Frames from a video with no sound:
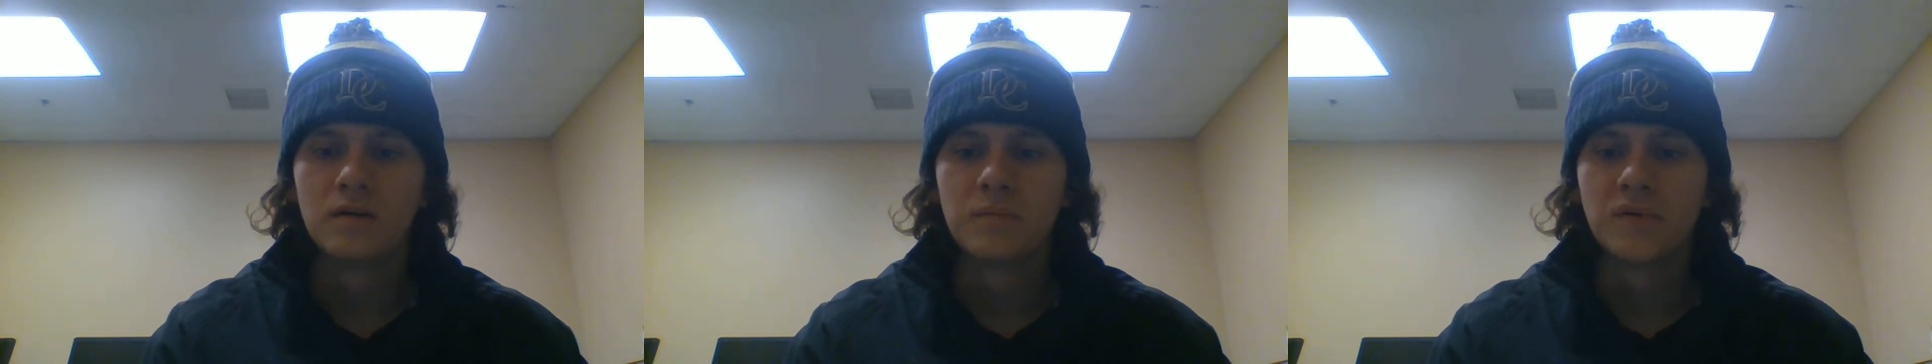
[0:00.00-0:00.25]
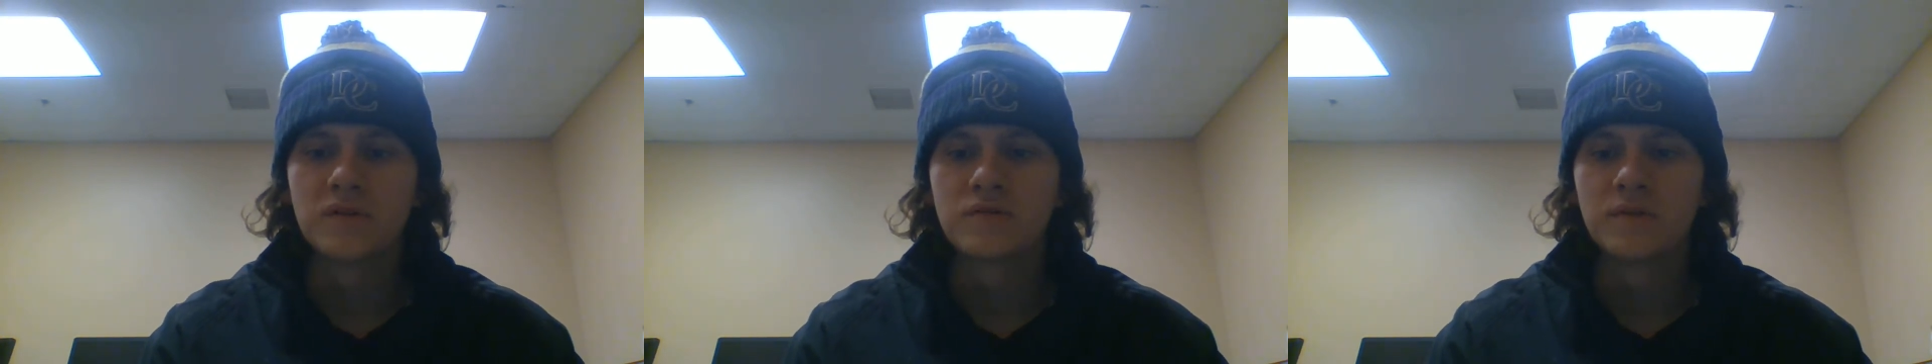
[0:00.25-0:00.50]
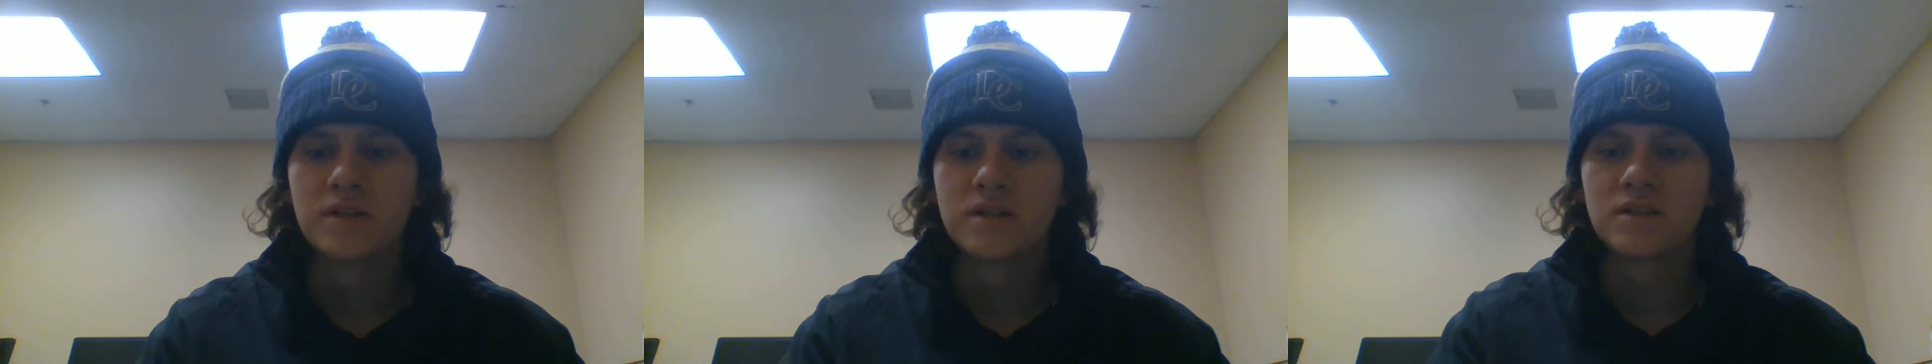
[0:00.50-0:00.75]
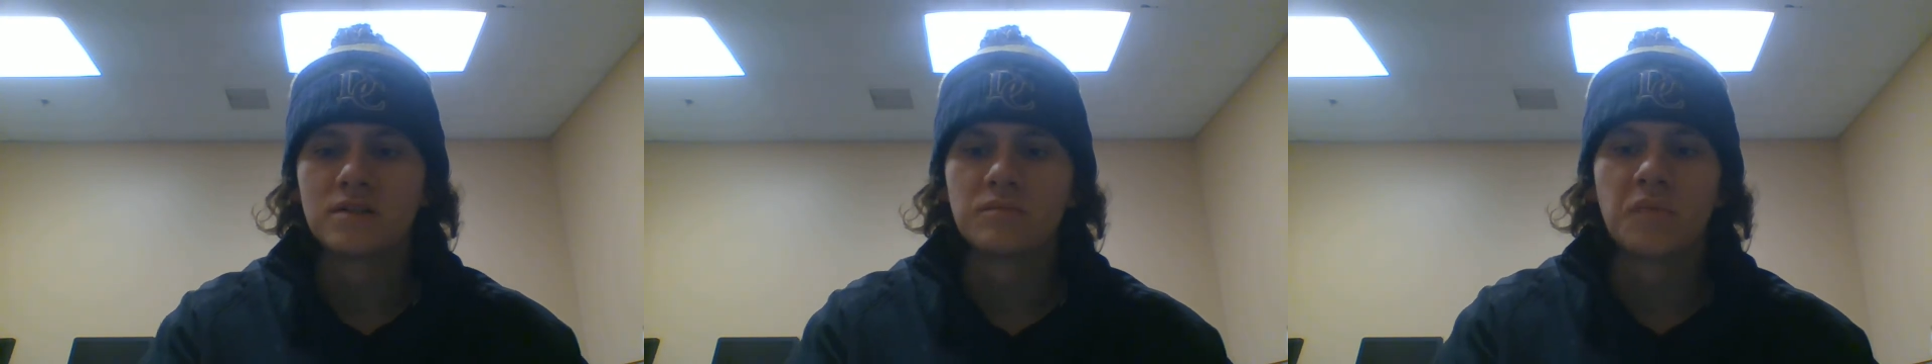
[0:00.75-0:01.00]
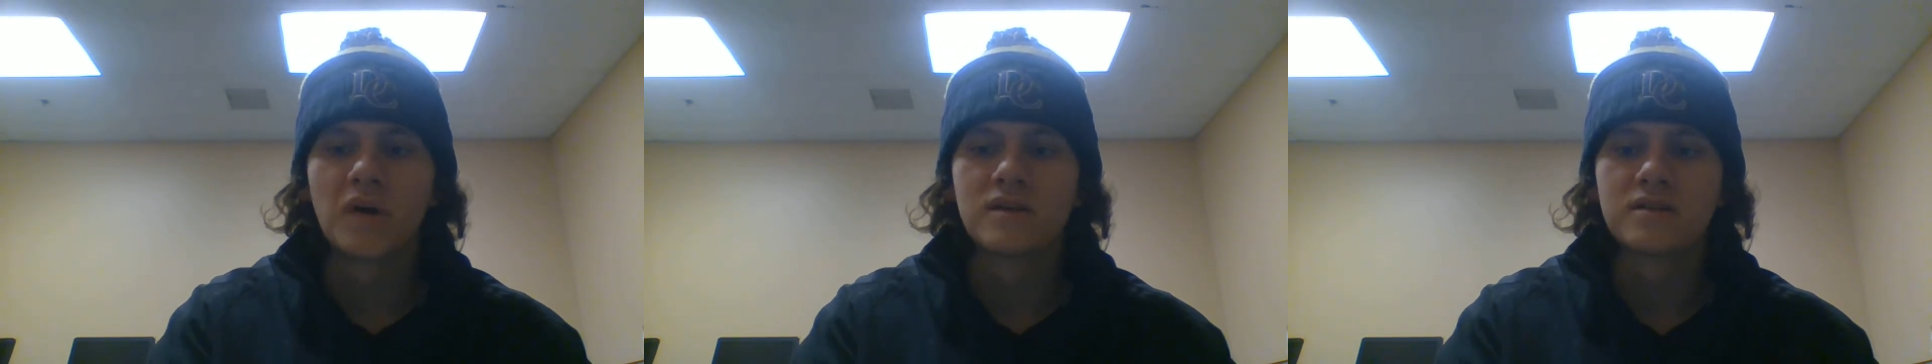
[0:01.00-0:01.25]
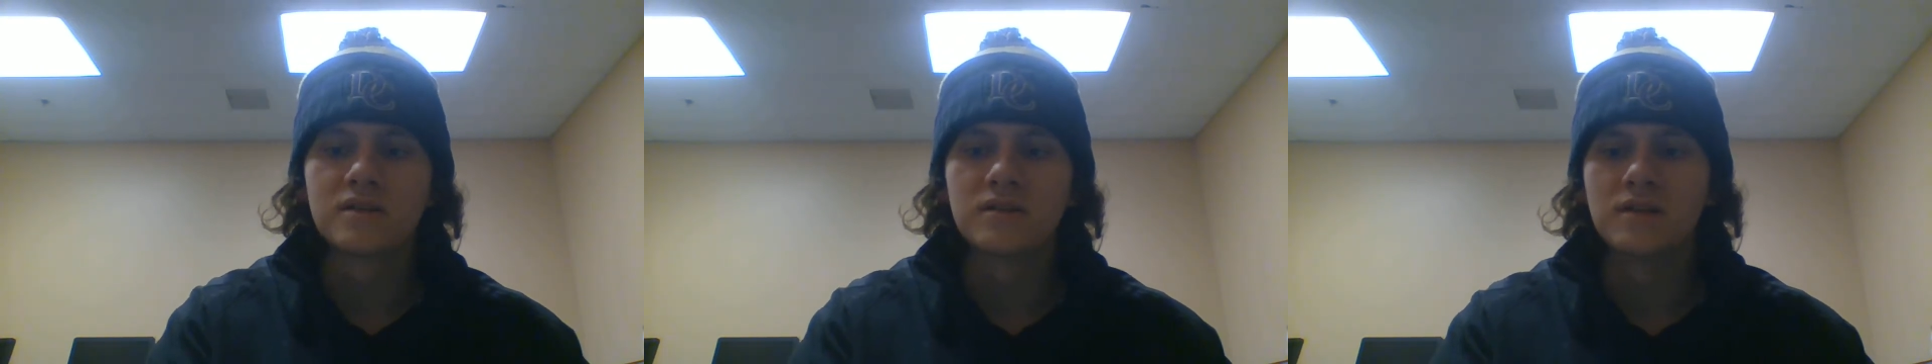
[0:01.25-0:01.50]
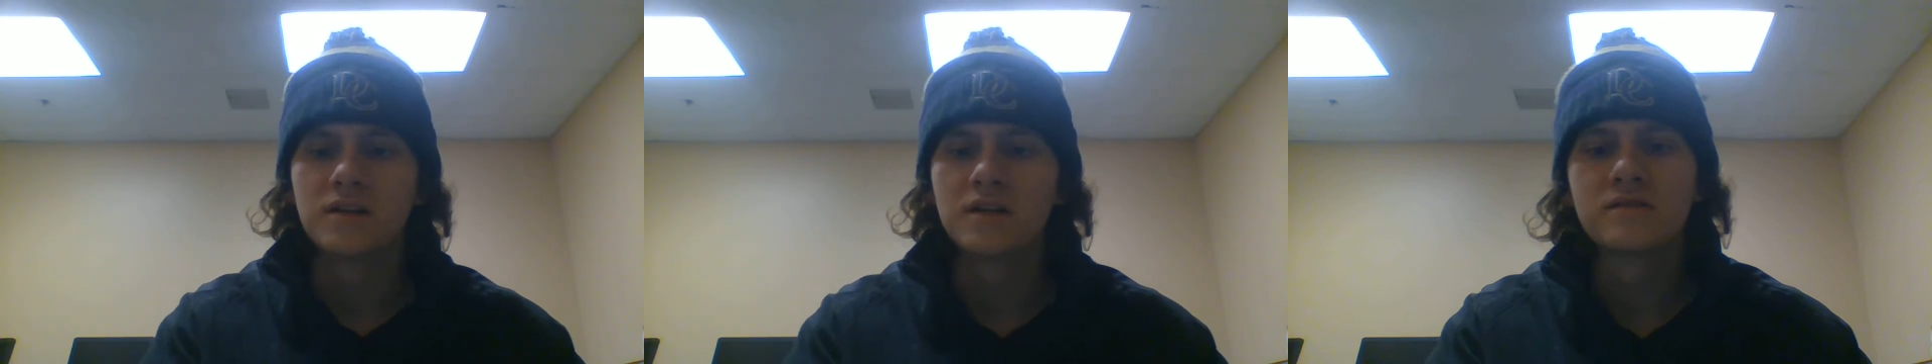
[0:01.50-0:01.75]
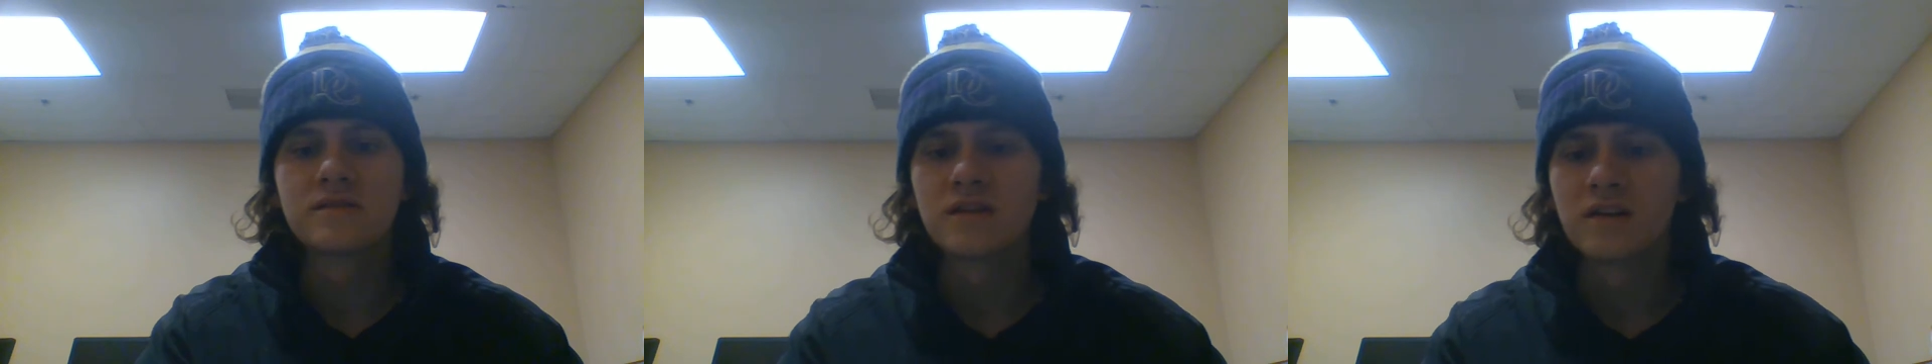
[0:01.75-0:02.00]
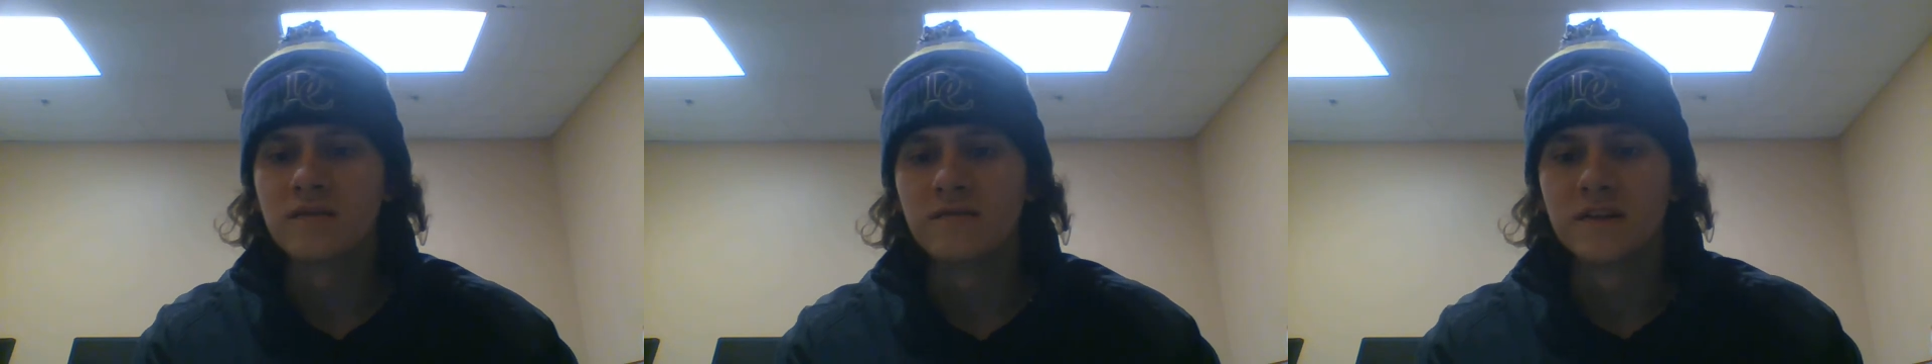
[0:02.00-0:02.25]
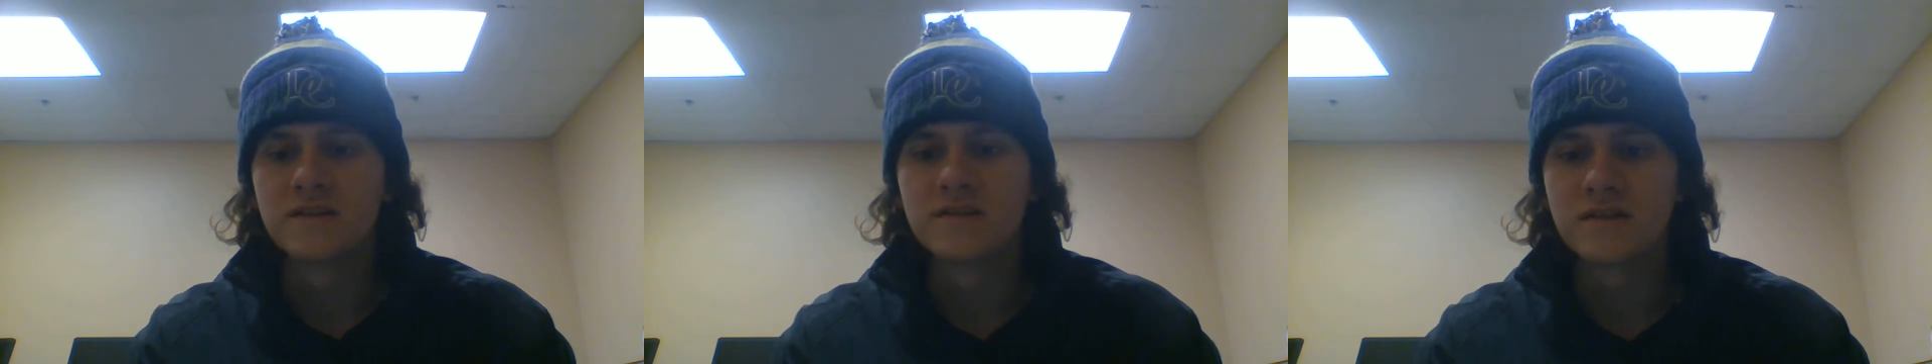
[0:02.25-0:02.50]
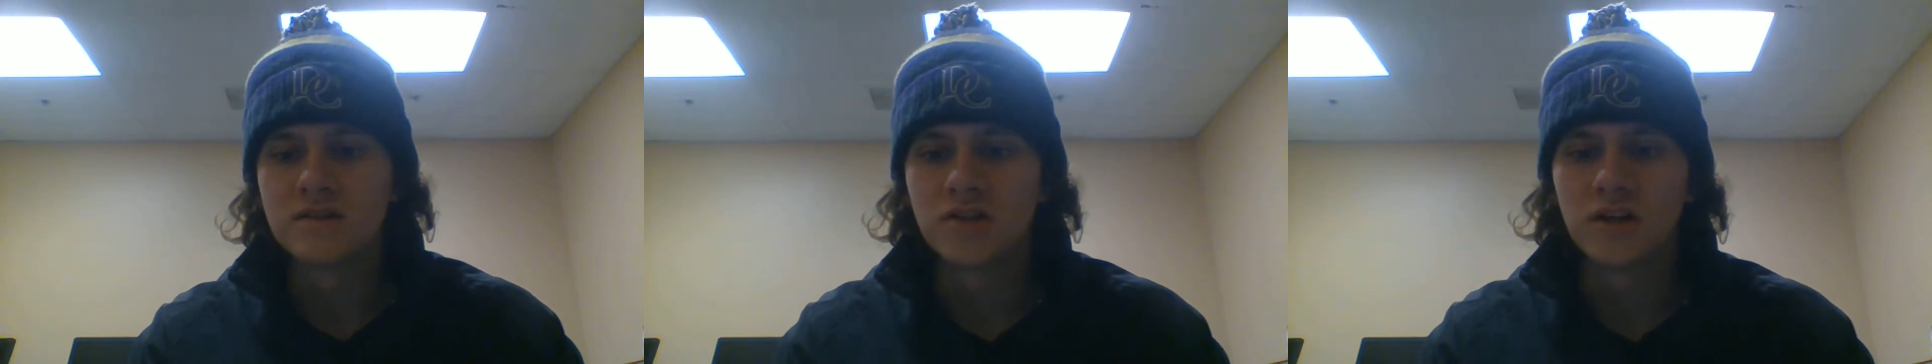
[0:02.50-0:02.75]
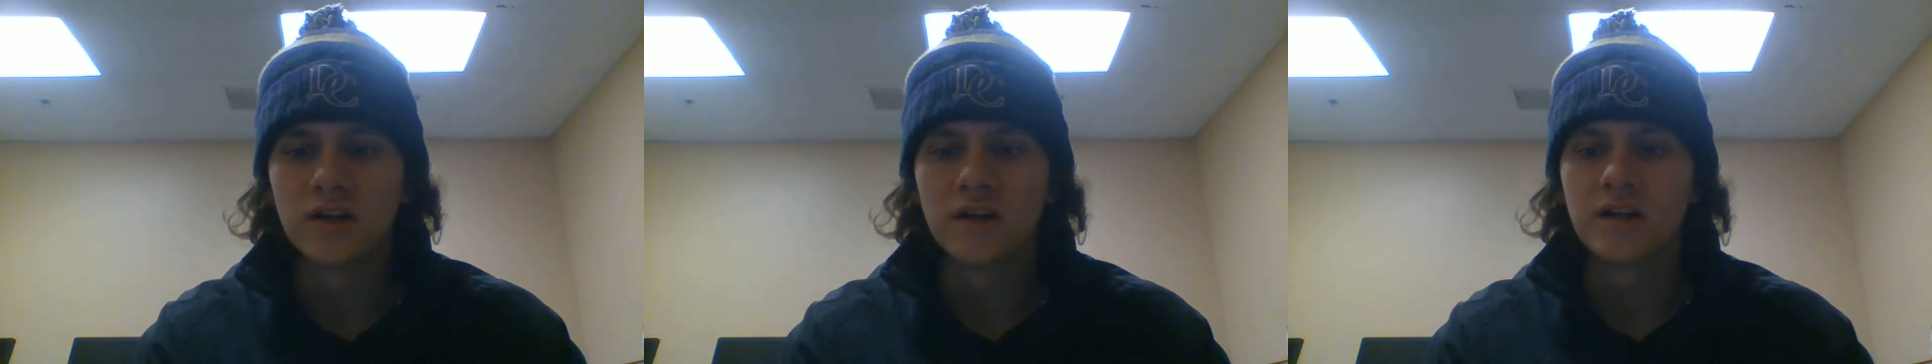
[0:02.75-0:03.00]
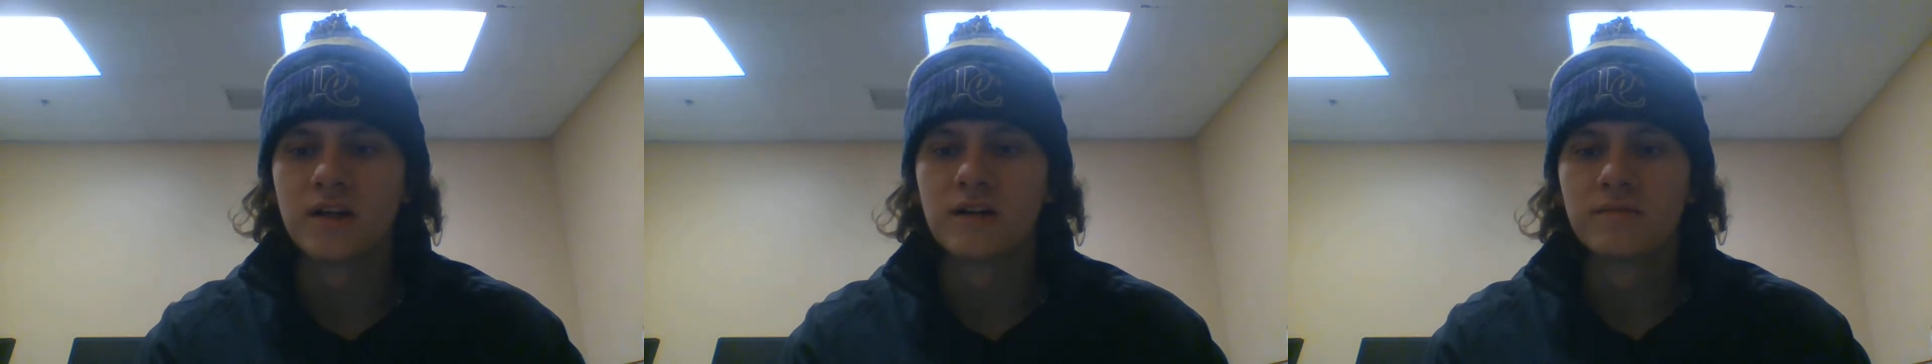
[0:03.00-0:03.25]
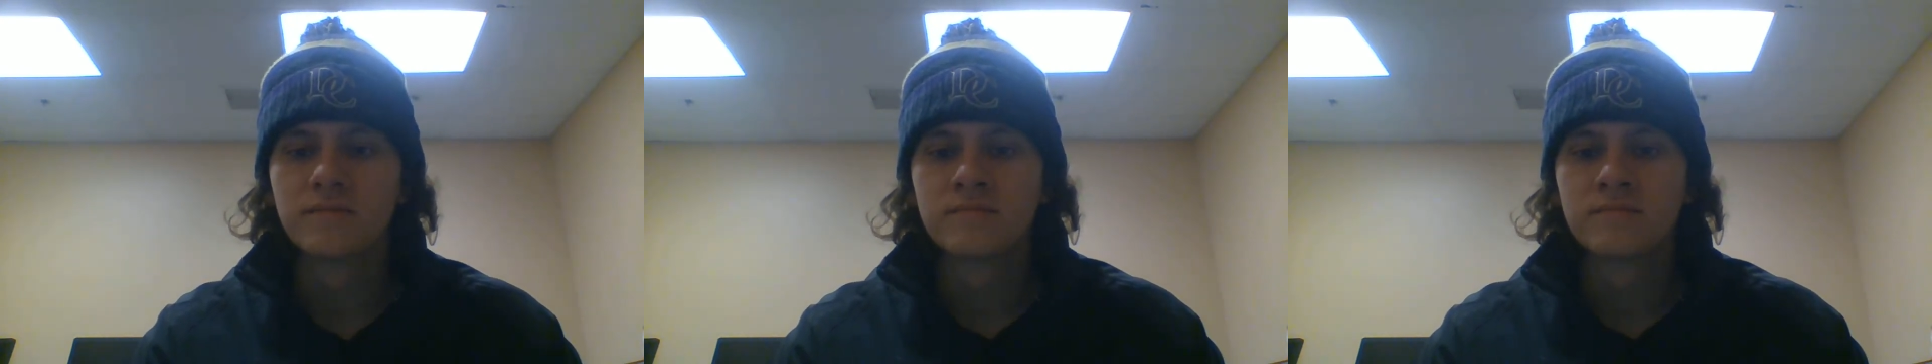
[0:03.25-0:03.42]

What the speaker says: persuasion. The prosecutor needs to convince the jury